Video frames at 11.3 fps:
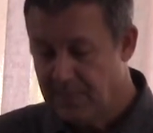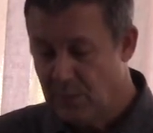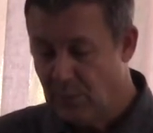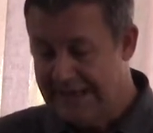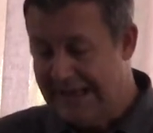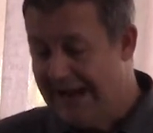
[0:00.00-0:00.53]

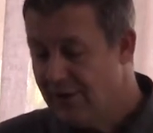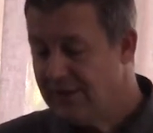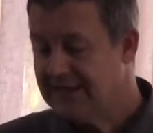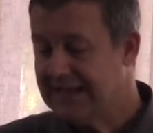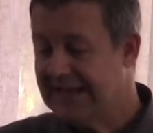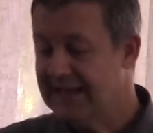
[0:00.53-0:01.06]
When Herod
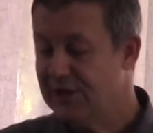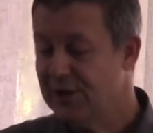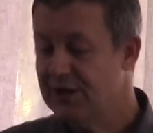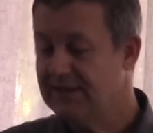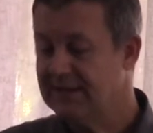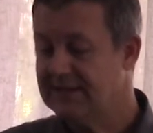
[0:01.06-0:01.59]
the king
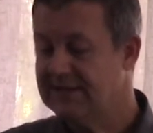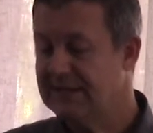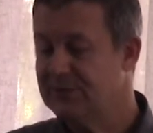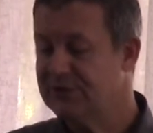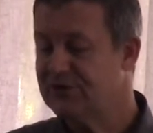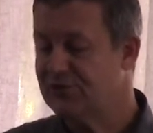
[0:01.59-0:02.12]
heard this, he
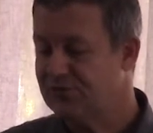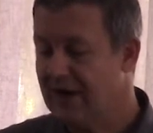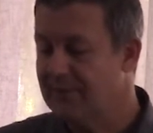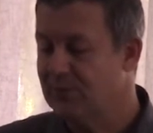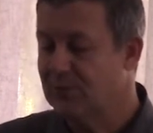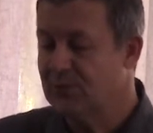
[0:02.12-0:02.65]
was
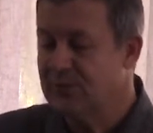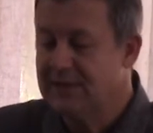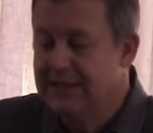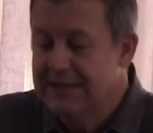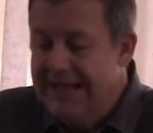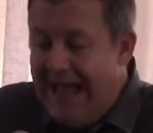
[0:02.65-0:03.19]
troubled,
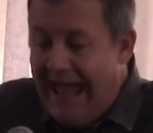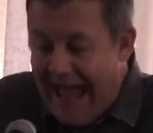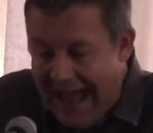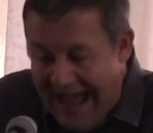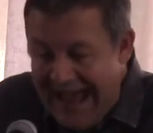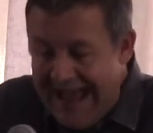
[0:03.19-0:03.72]

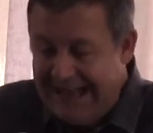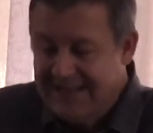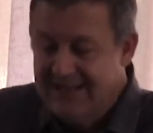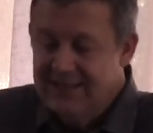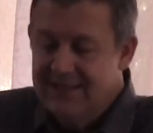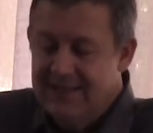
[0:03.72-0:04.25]

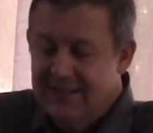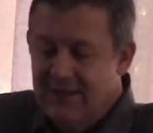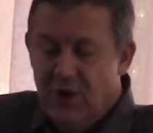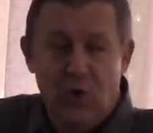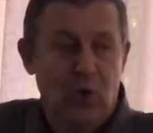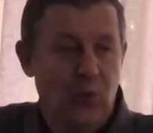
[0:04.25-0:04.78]
and
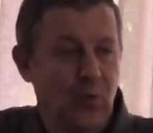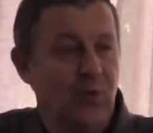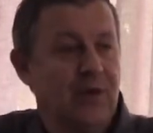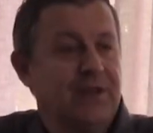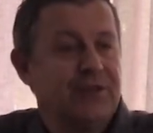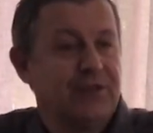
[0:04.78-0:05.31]

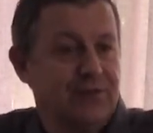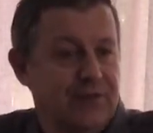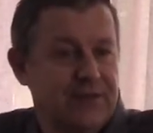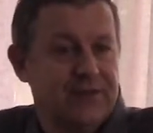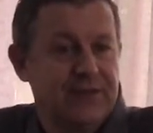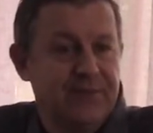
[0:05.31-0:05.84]
all
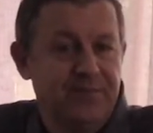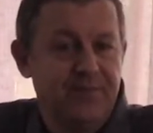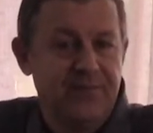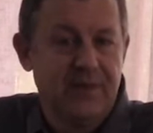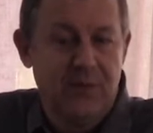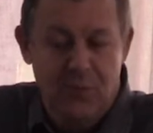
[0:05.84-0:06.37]
Jerusalem
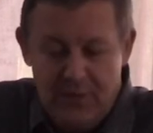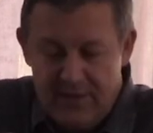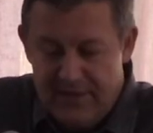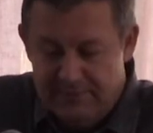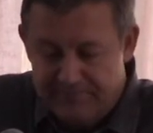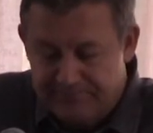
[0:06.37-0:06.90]
with
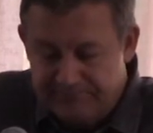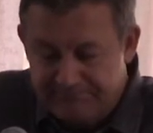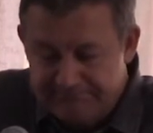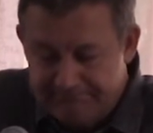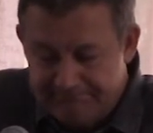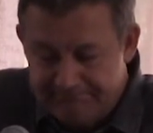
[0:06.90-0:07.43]
him.
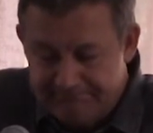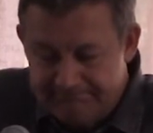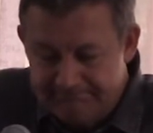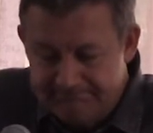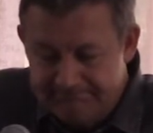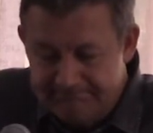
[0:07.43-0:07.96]

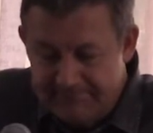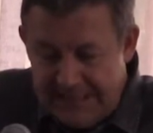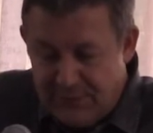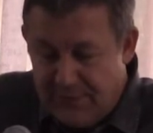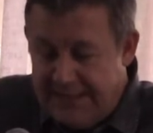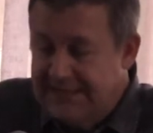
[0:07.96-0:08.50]

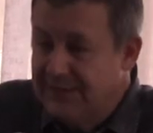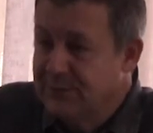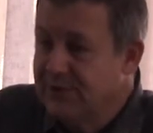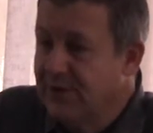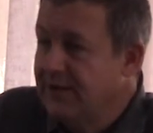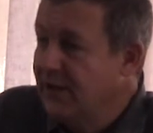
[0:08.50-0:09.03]
So I guess he was
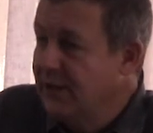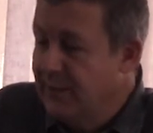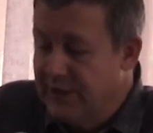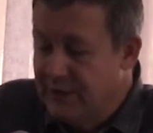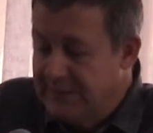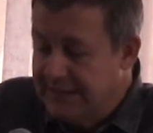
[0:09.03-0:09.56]
not the only one
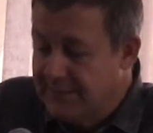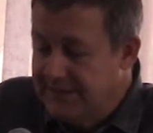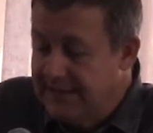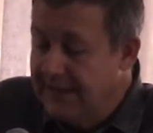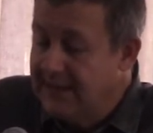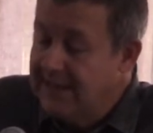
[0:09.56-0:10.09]
who was
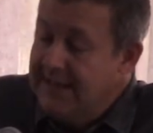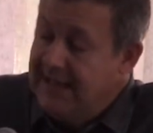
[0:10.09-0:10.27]
upset.